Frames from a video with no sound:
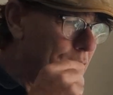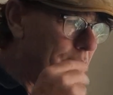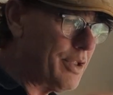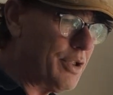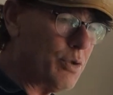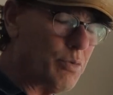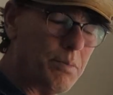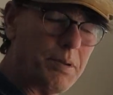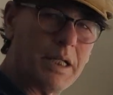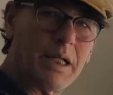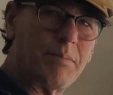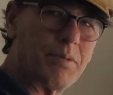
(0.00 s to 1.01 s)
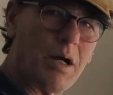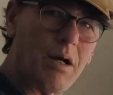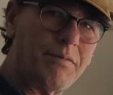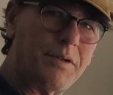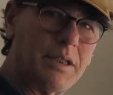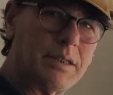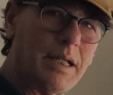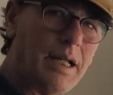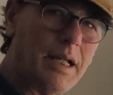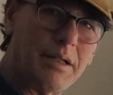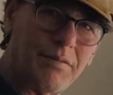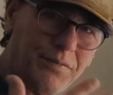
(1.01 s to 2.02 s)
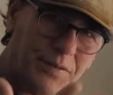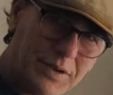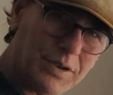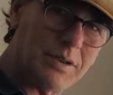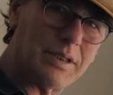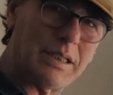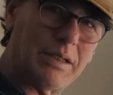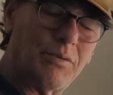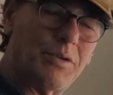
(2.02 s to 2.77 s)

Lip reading: you will pick up confidence and efficiency